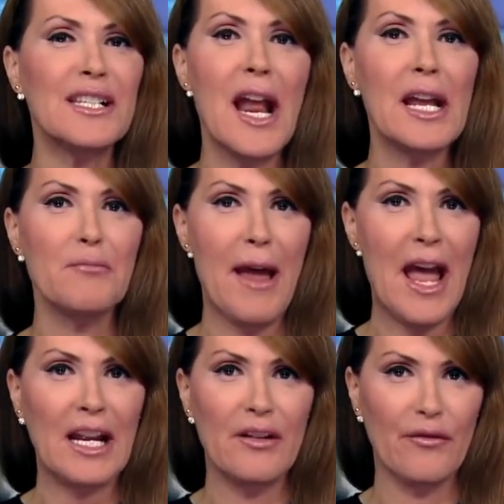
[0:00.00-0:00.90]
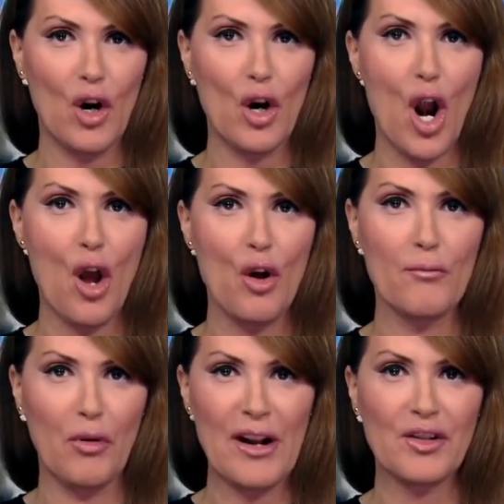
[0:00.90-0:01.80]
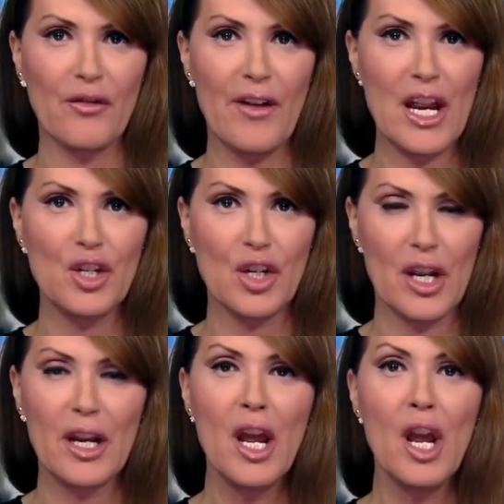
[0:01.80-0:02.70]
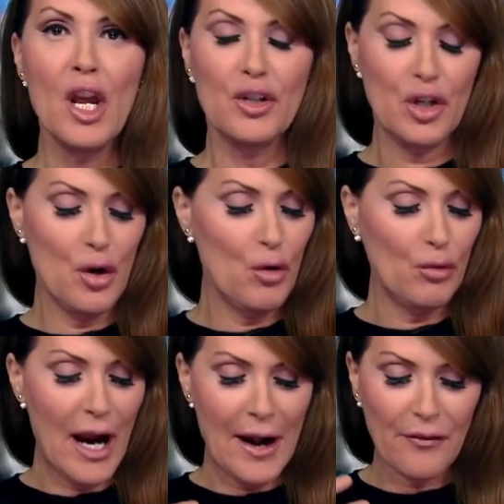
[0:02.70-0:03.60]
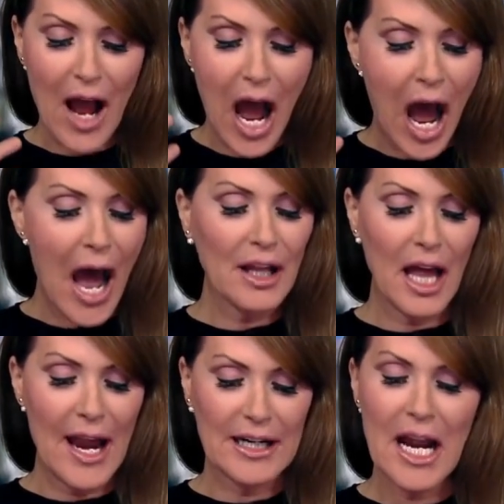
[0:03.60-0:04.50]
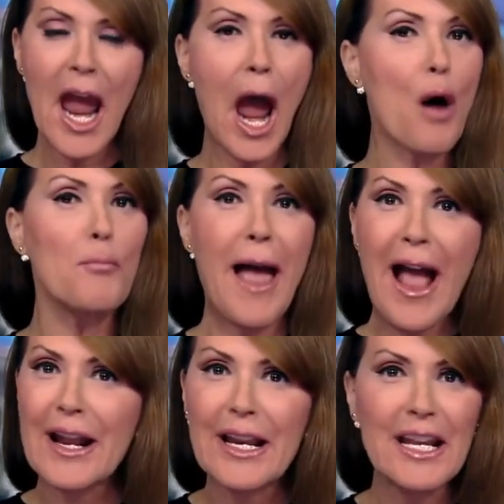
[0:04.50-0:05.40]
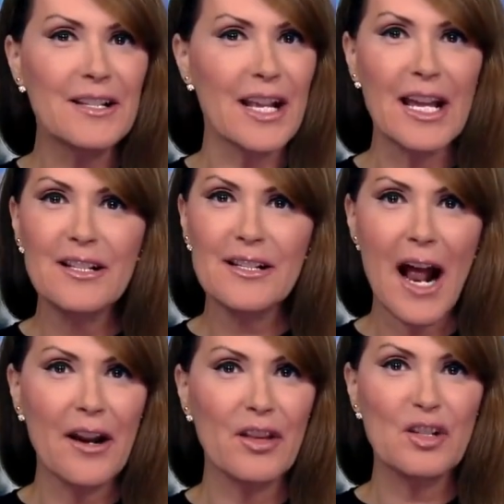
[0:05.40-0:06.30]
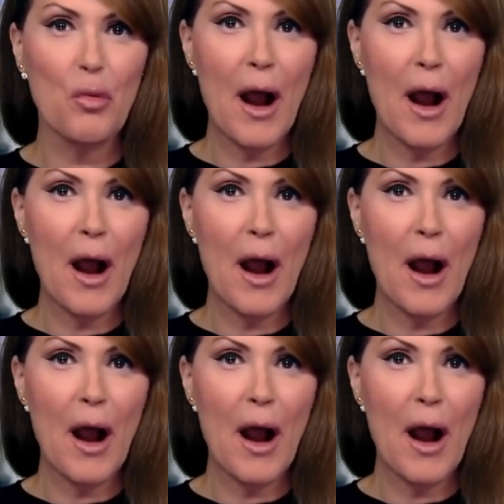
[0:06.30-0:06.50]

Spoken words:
sandbagging for her own preservation to kind of highlight how bad it is inside of this